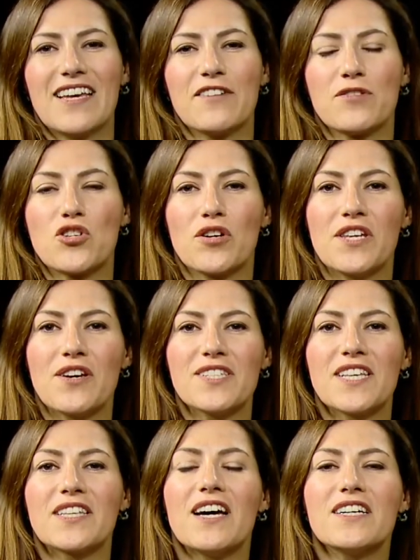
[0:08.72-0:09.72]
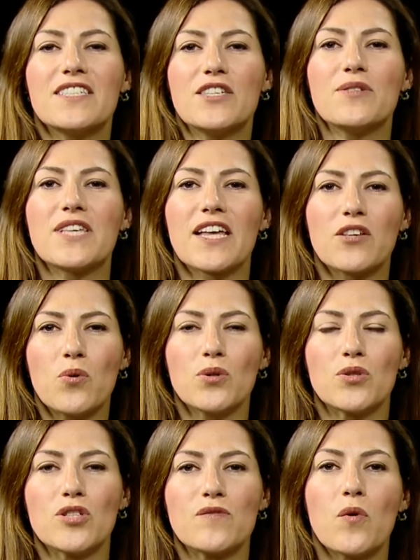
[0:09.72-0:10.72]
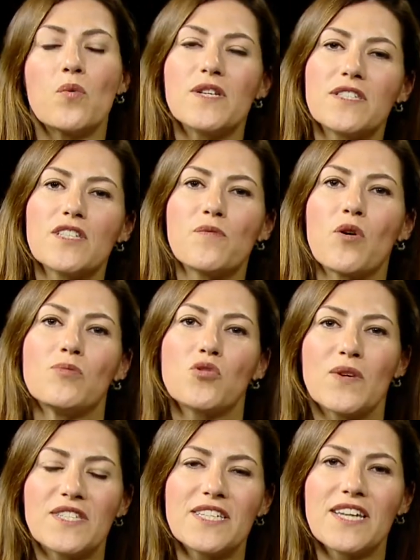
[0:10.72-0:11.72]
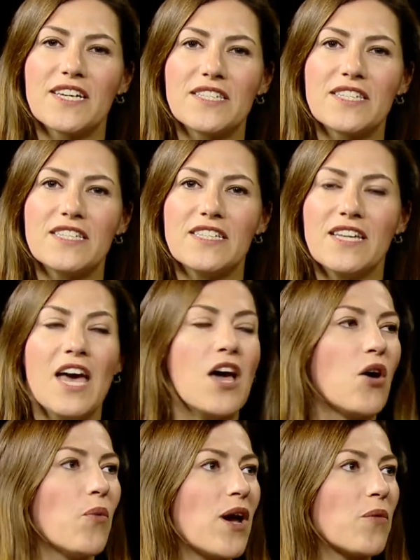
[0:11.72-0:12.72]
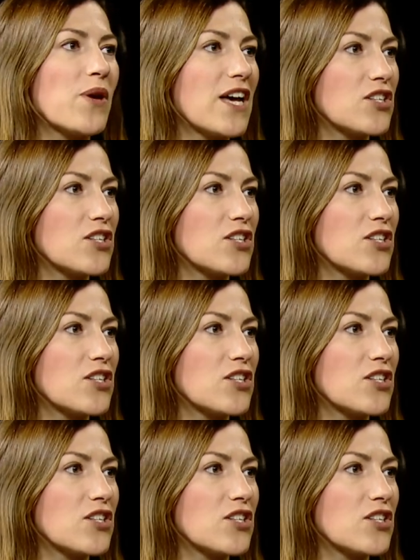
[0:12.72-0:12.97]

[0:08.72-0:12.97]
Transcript: Thanks for joining us at ITU's headquarters for WSIS Forum 2019, where we